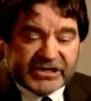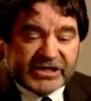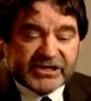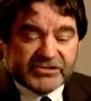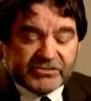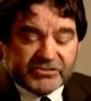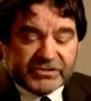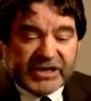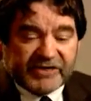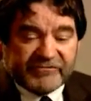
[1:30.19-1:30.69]

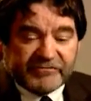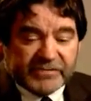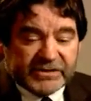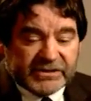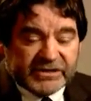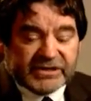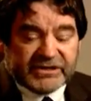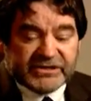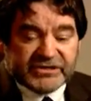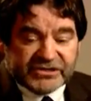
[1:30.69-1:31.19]
Central
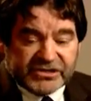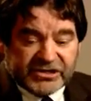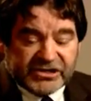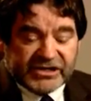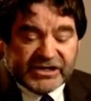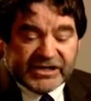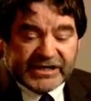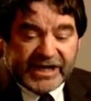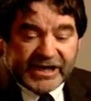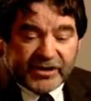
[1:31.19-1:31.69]
government can
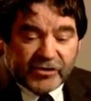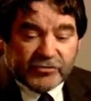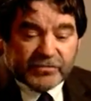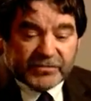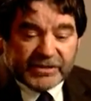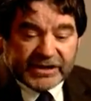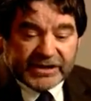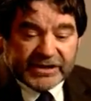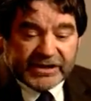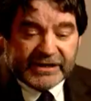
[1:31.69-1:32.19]
certainly
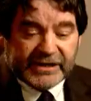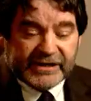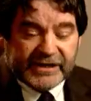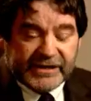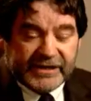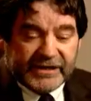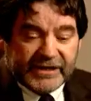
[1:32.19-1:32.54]
help the